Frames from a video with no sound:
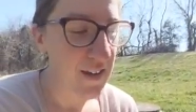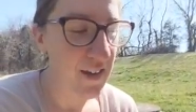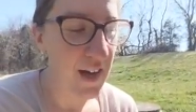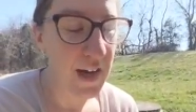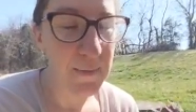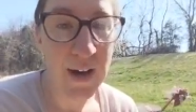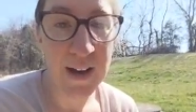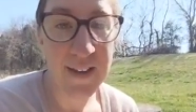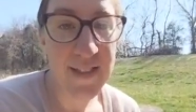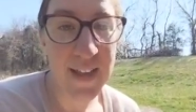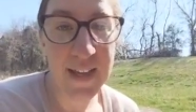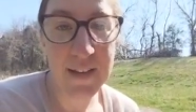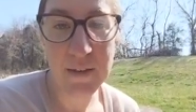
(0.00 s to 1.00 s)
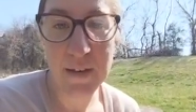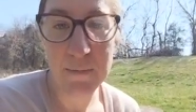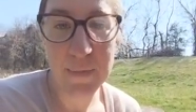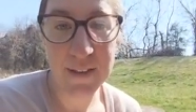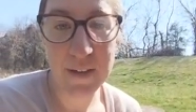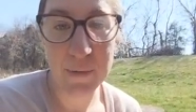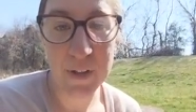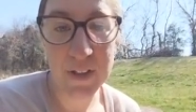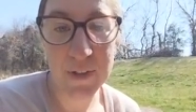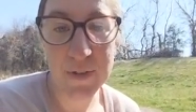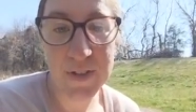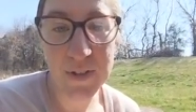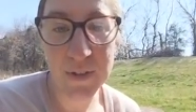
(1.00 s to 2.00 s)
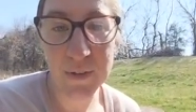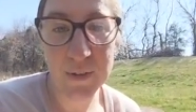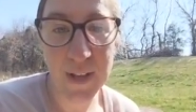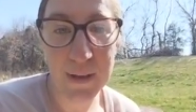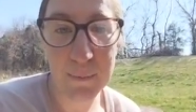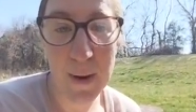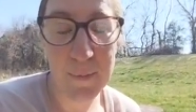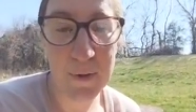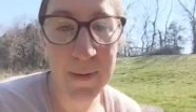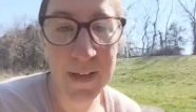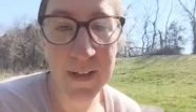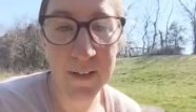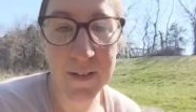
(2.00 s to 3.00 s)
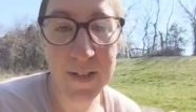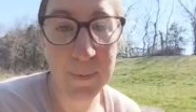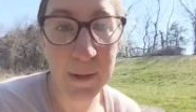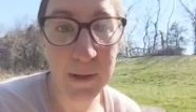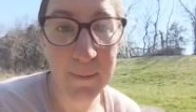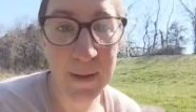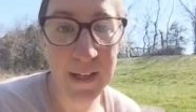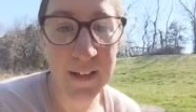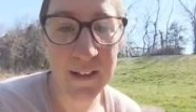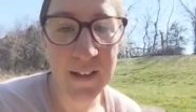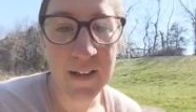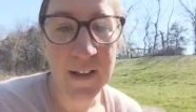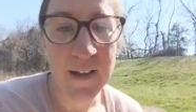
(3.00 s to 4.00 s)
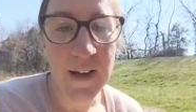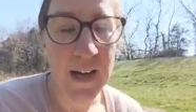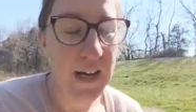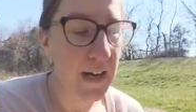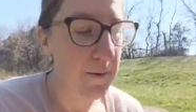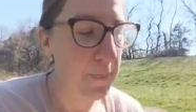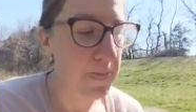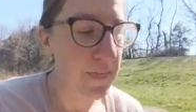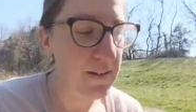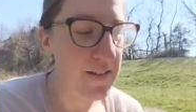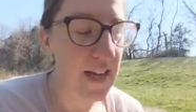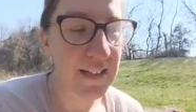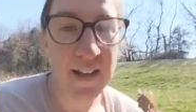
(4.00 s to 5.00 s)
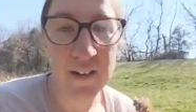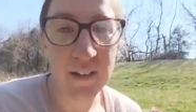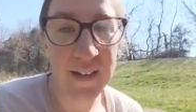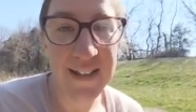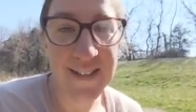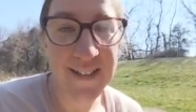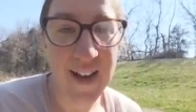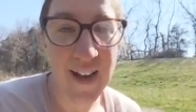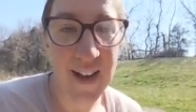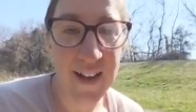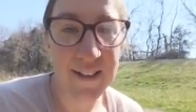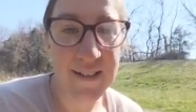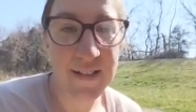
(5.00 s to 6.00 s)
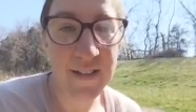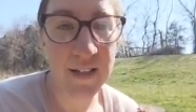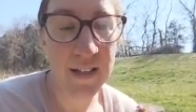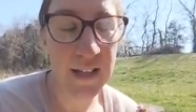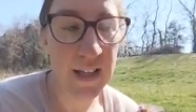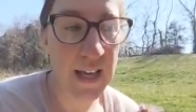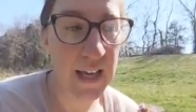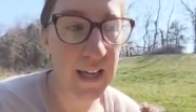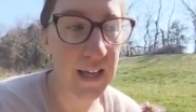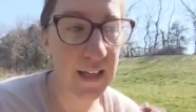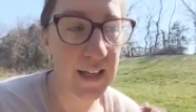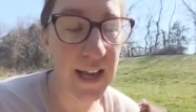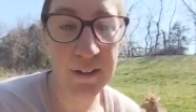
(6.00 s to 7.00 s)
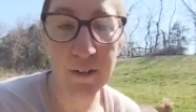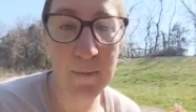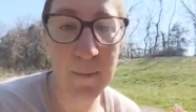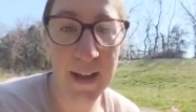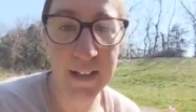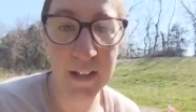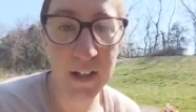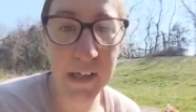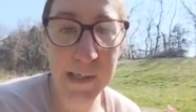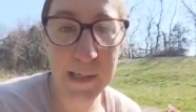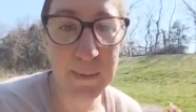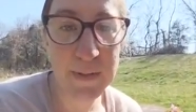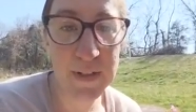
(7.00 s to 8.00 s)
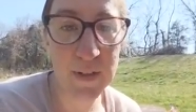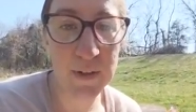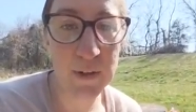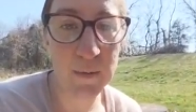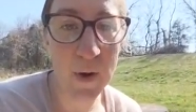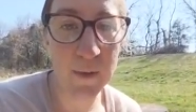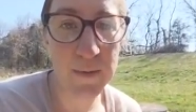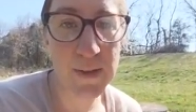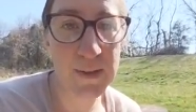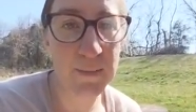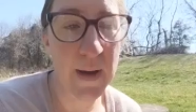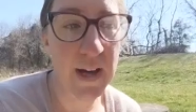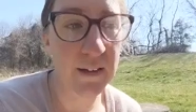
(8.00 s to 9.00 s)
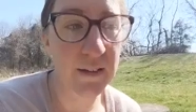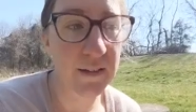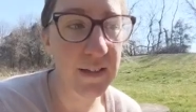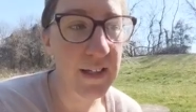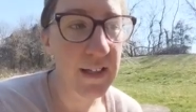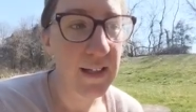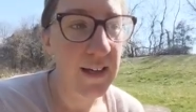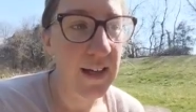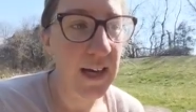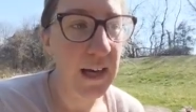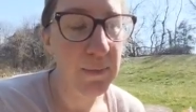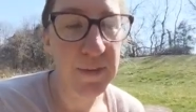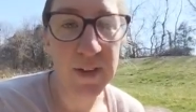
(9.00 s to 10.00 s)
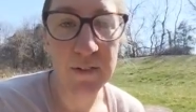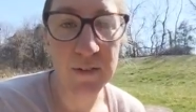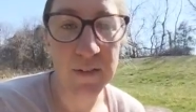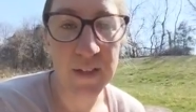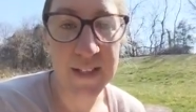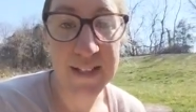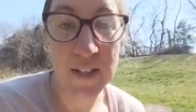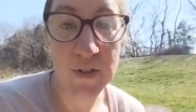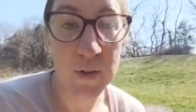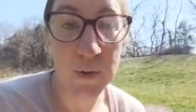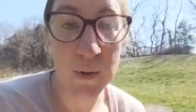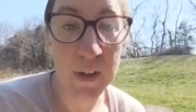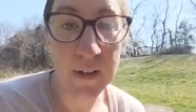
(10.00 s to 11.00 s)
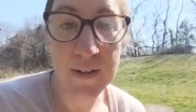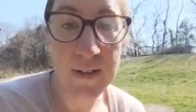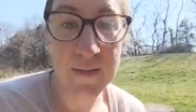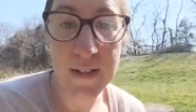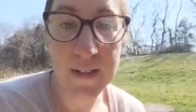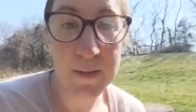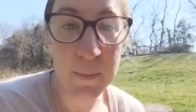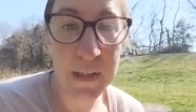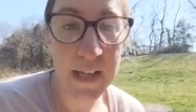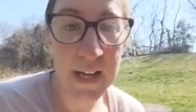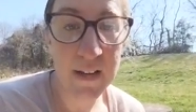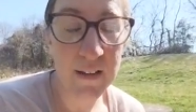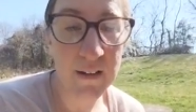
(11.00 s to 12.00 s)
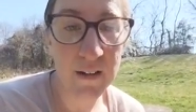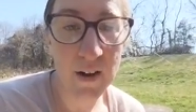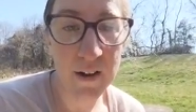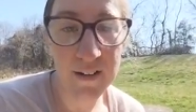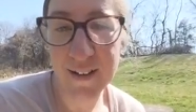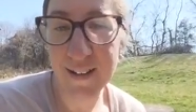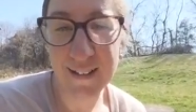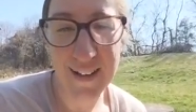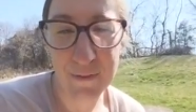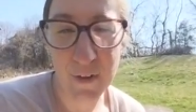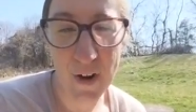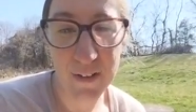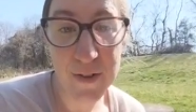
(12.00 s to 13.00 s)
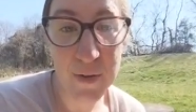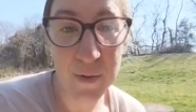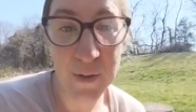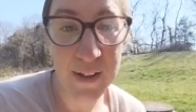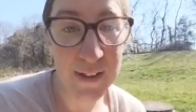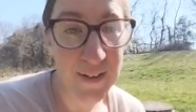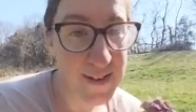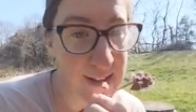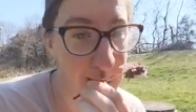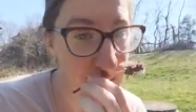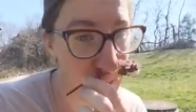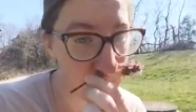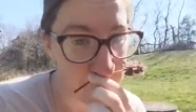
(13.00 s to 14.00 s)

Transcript: Unlike the mint that we're used to, like peppermint or spearmint, dead nettle is not an aromatic herb, so you won't smell the essential oils of this plant. There aren't any like volatile oils that